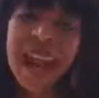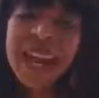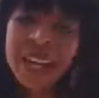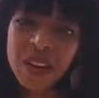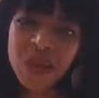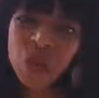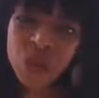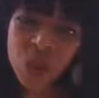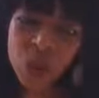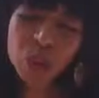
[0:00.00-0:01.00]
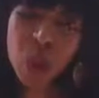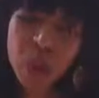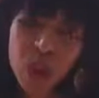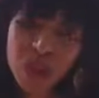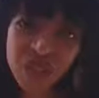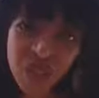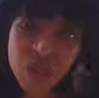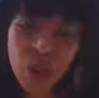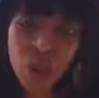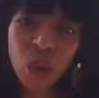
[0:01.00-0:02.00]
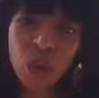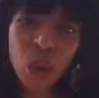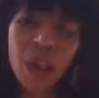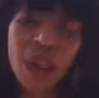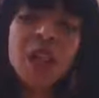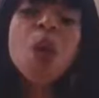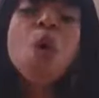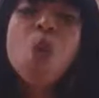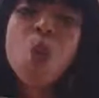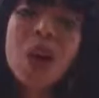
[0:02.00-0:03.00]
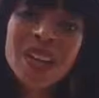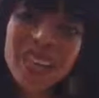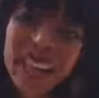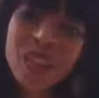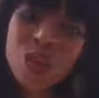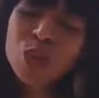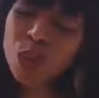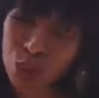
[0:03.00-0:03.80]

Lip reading: And even with those components that are not going well, what can you do?